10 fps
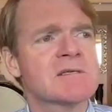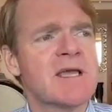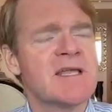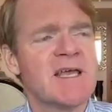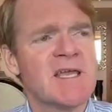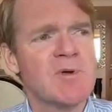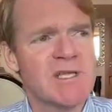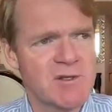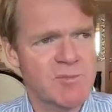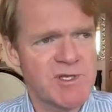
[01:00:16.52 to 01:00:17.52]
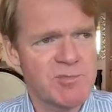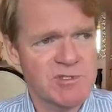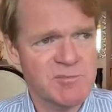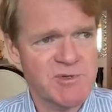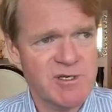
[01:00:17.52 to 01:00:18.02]
enabling other people
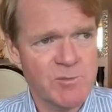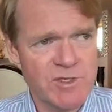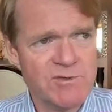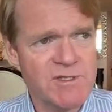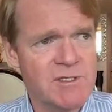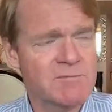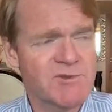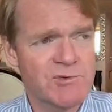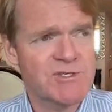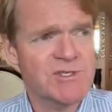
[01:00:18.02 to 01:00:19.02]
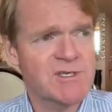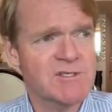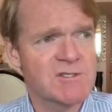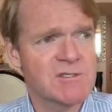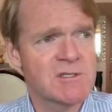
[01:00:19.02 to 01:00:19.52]
to become wealthy through
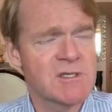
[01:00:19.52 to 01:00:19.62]
education.